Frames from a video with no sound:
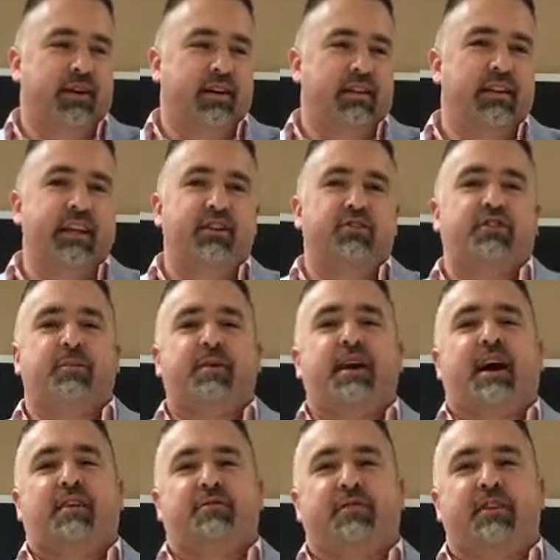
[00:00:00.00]
leadership
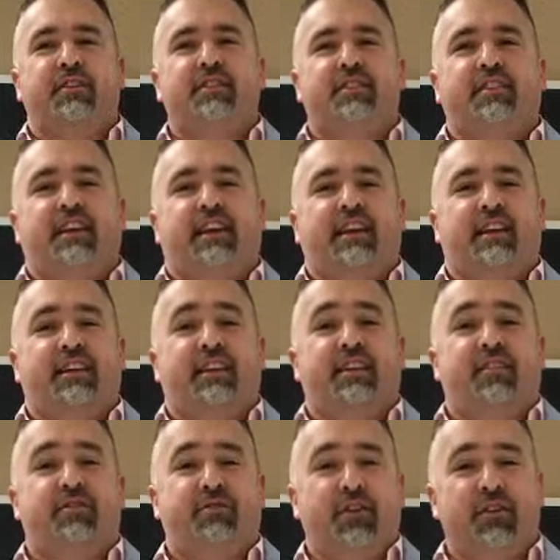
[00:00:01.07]
conference in
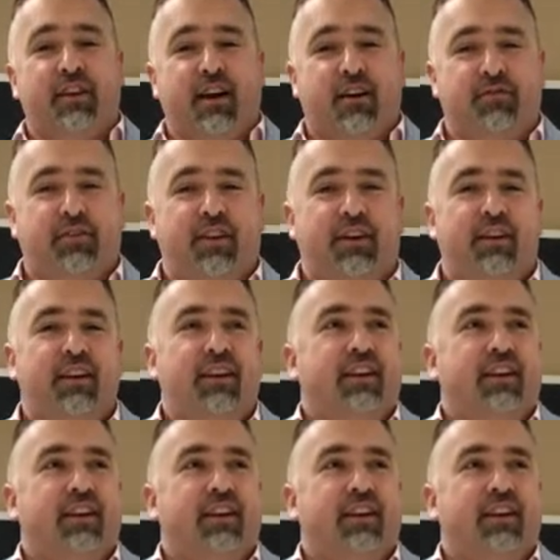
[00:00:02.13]
Philadelphia,